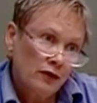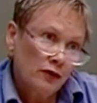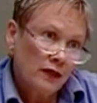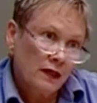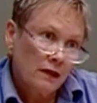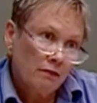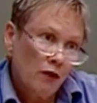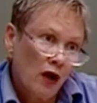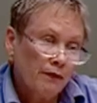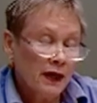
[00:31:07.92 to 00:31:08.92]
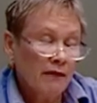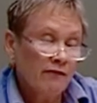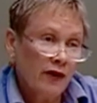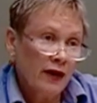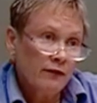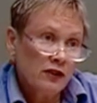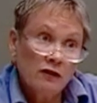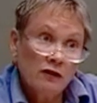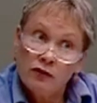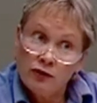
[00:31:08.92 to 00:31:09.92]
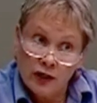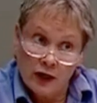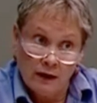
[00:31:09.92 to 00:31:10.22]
you think might become famous in the future?